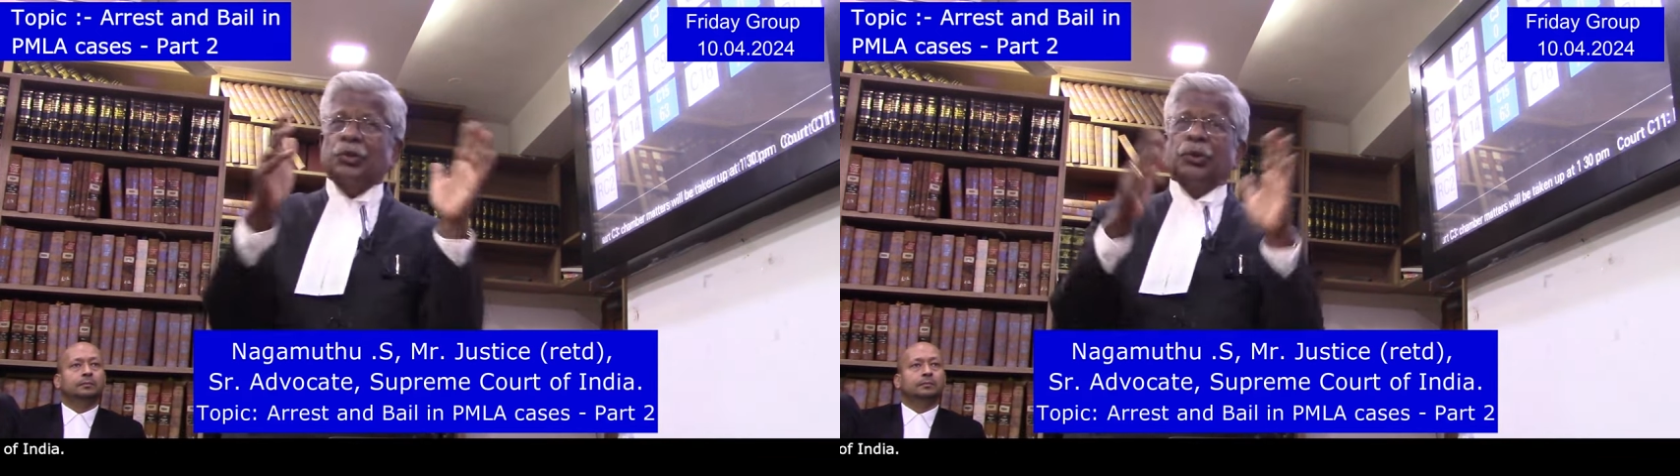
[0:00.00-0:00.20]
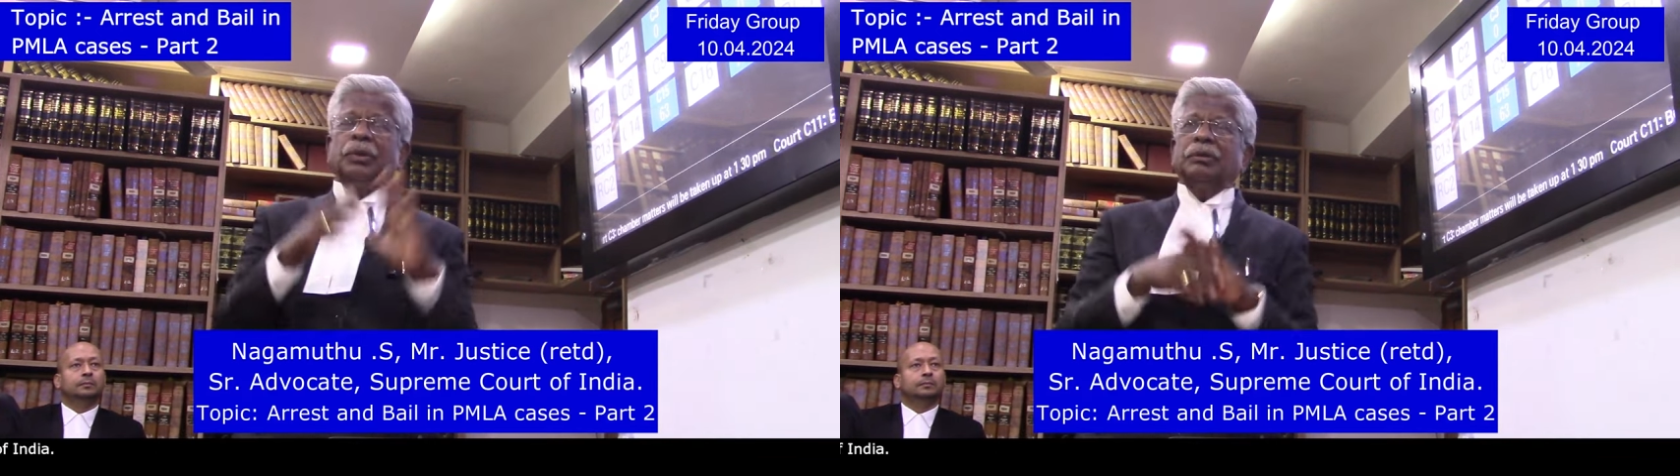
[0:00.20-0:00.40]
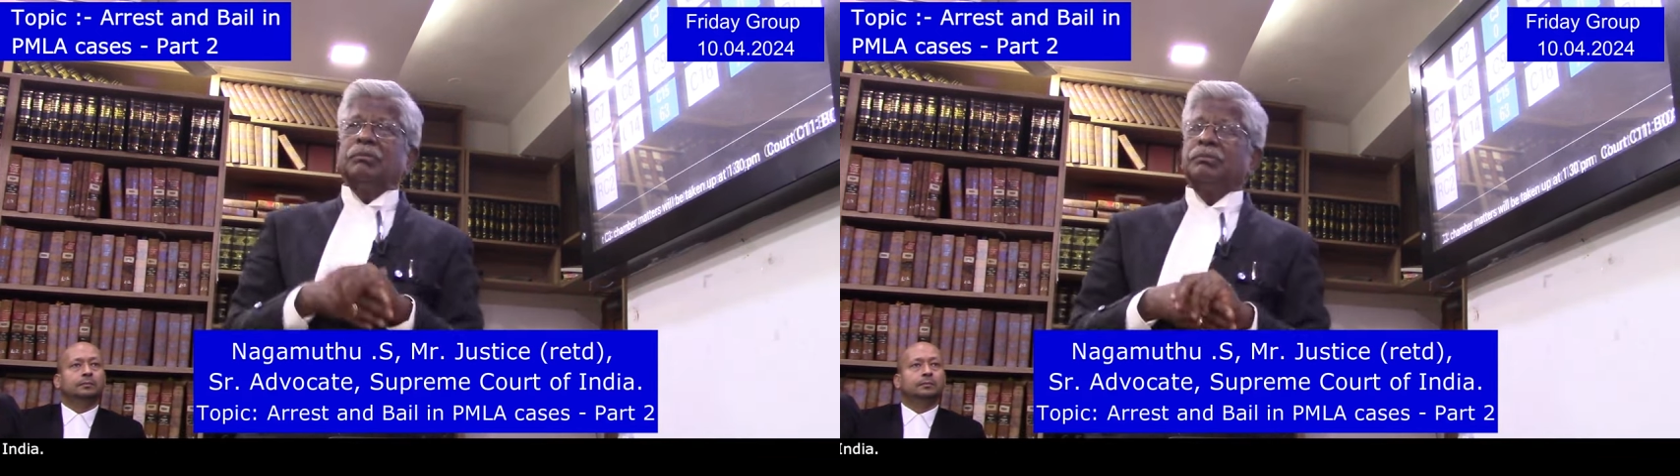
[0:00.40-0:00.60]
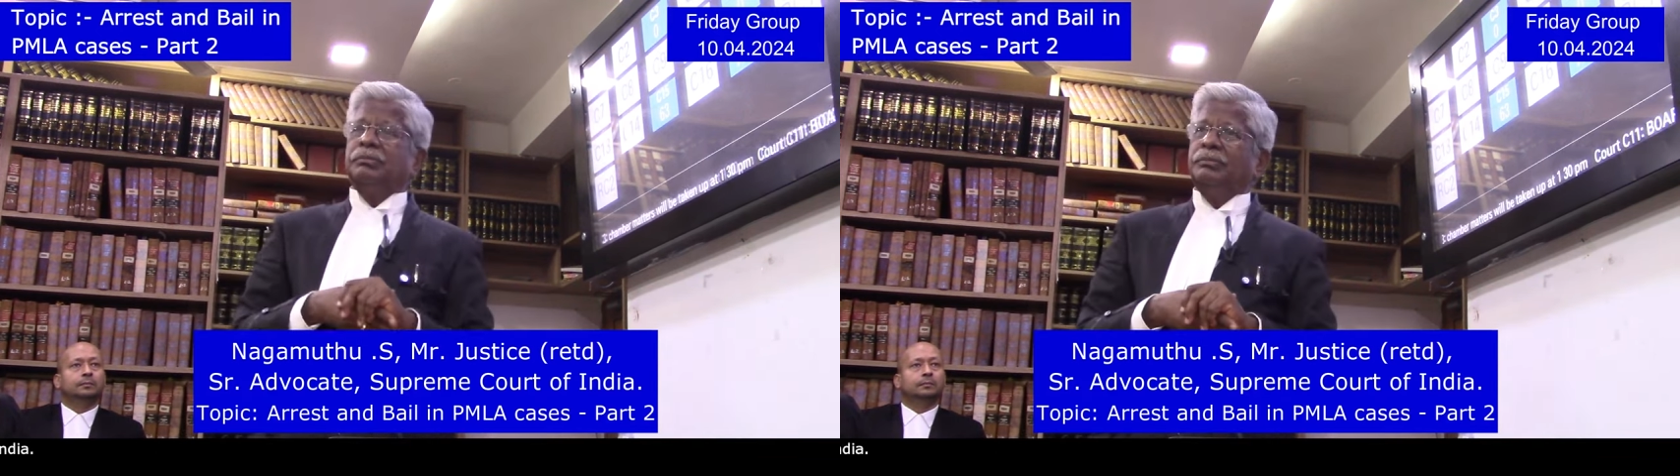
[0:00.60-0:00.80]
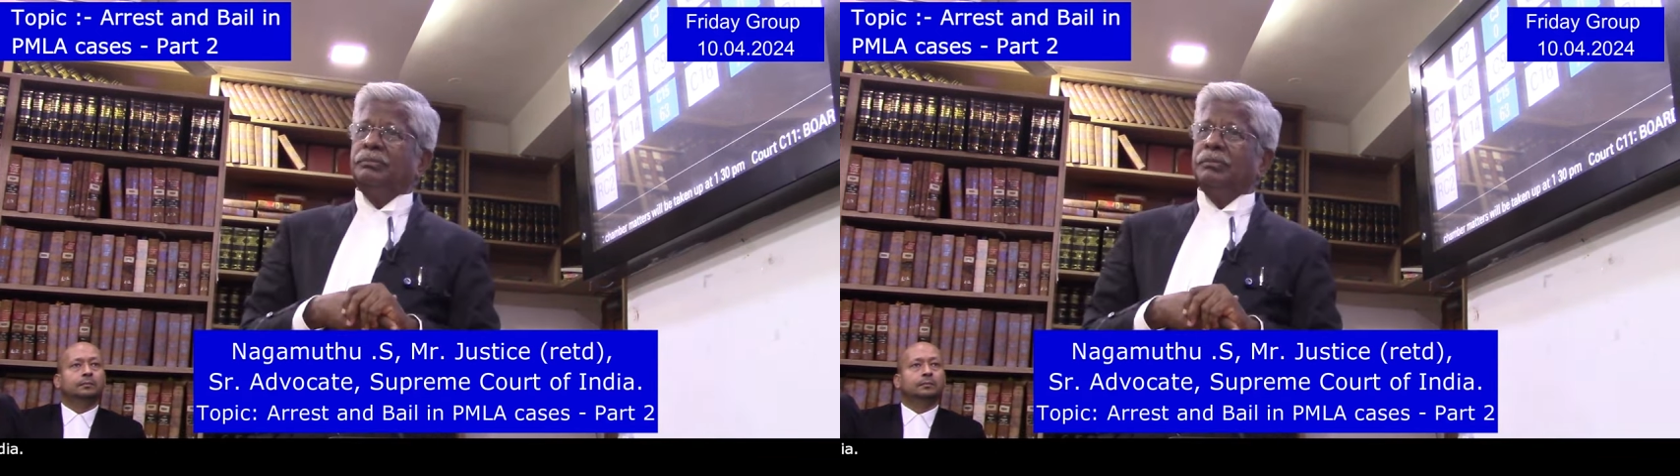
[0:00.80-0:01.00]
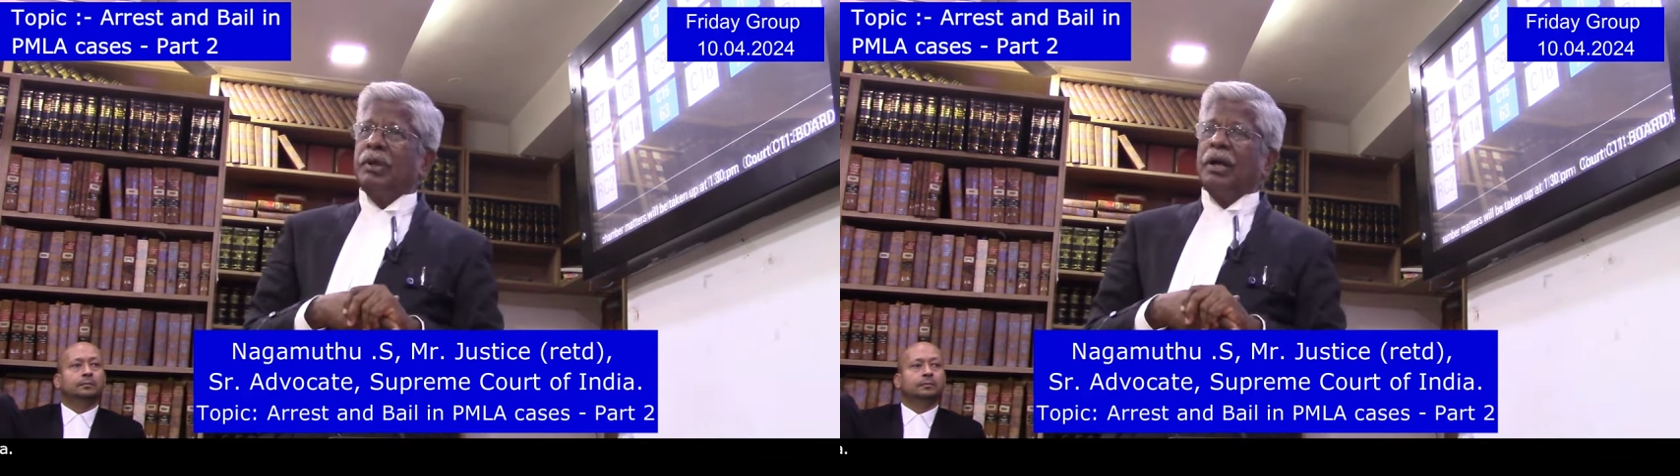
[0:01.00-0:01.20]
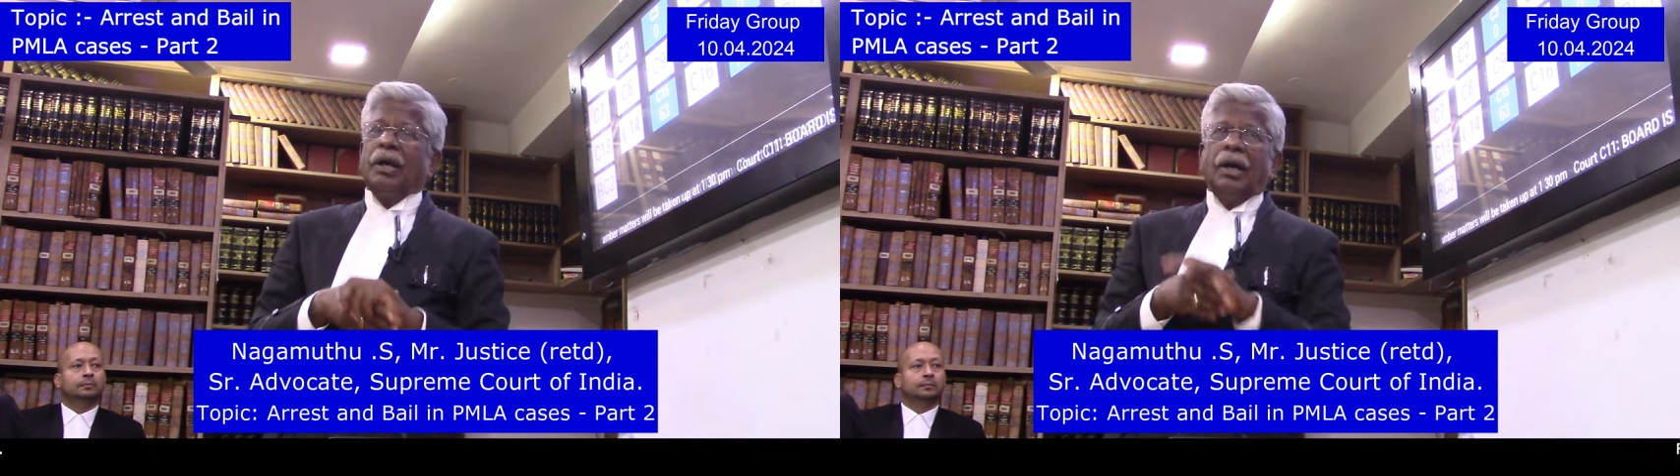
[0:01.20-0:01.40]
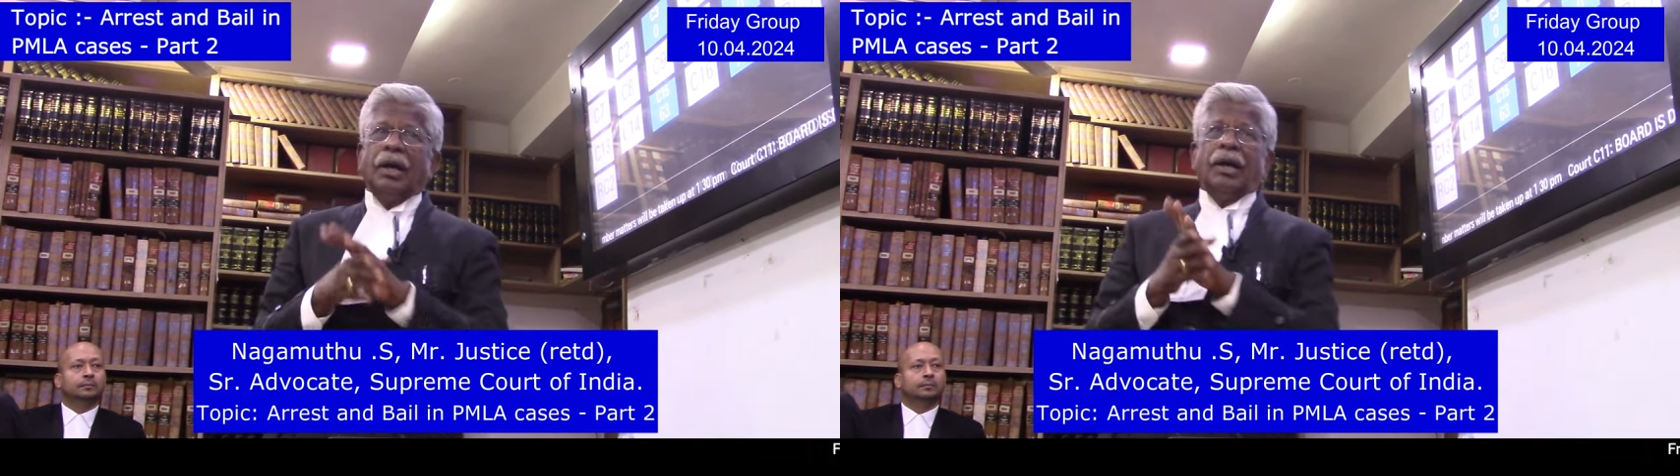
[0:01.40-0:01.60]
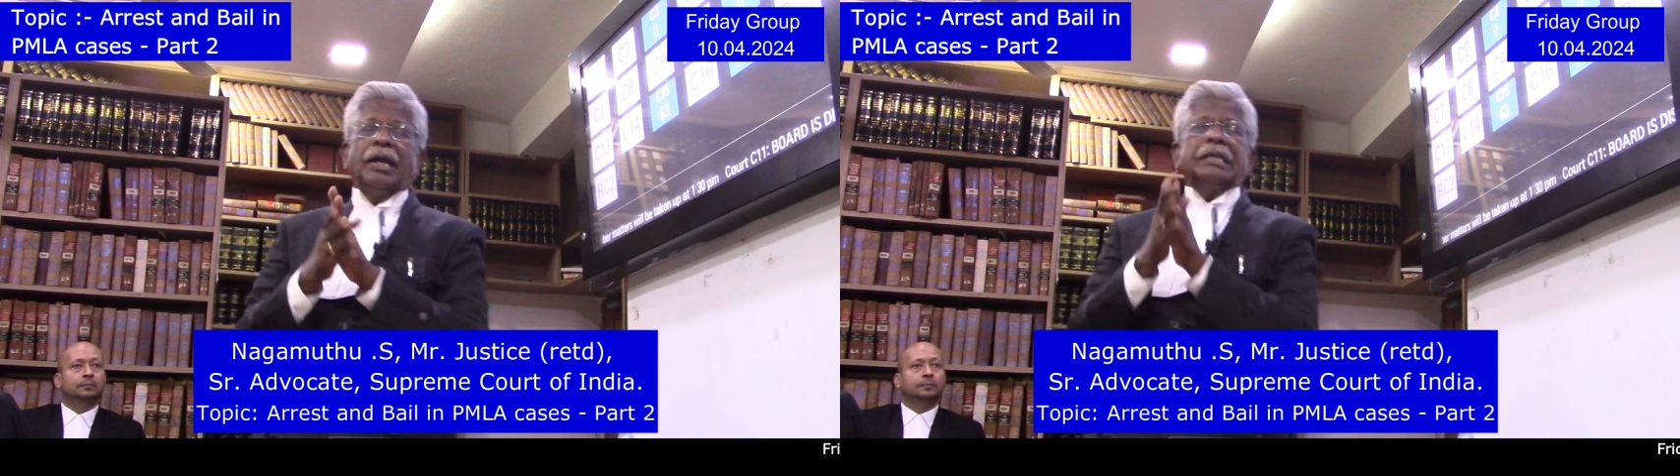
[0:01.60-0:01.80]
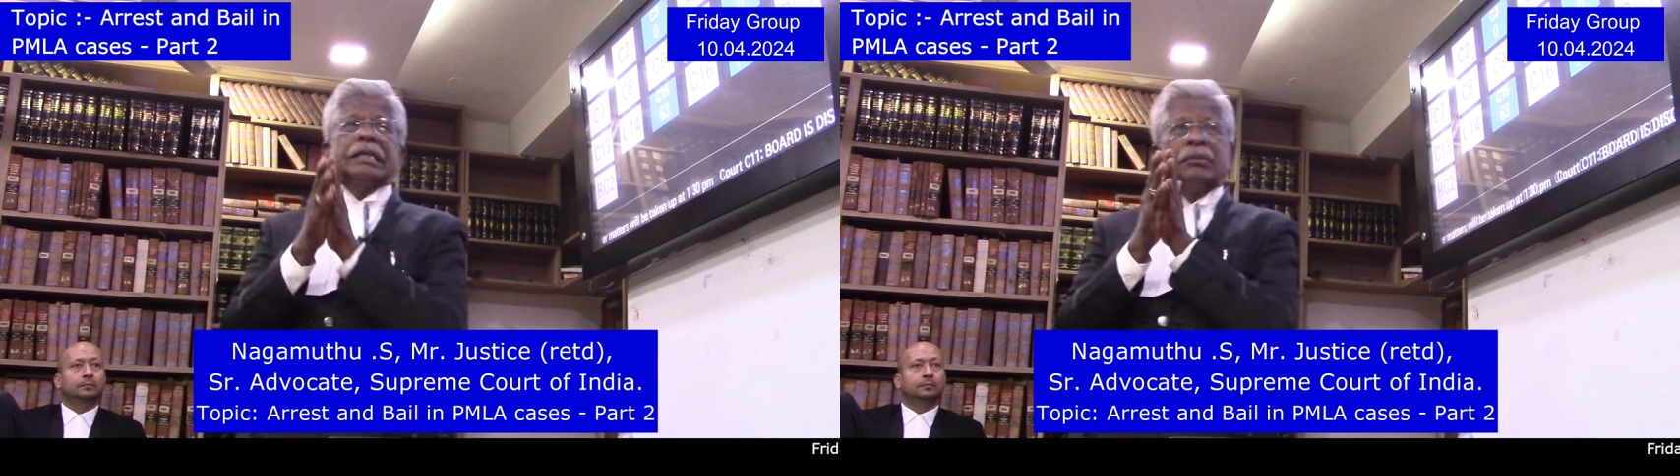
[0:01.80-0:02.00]
These two
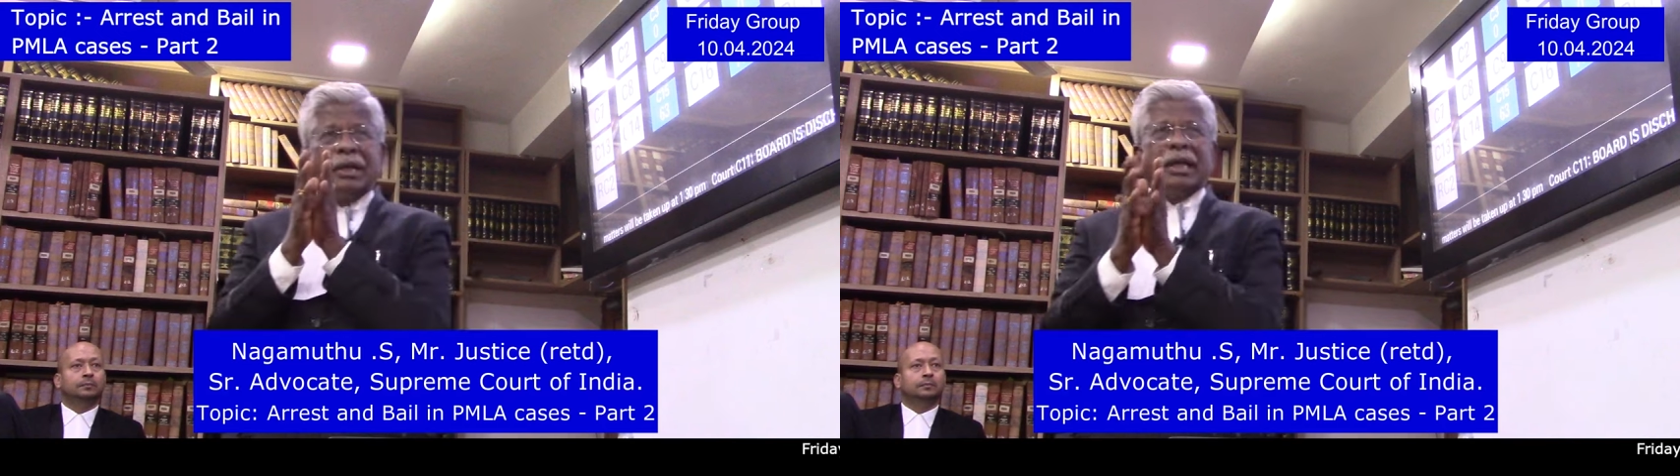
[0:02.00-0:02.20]
are